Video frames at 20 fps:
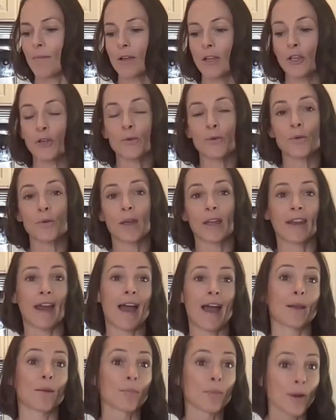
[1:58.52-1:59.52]
you can
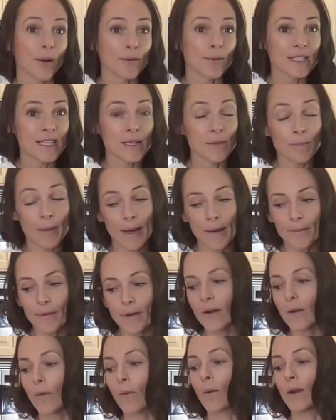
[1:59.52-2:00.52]
add a protein
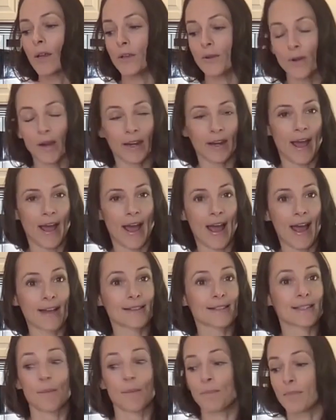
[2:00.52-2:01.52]
powder, or you can add
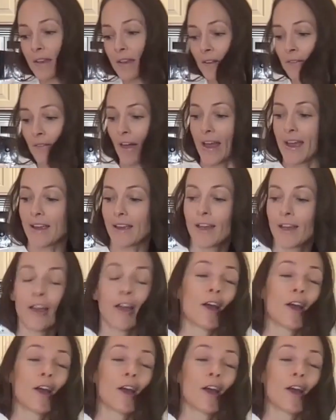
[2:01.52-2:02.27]
something like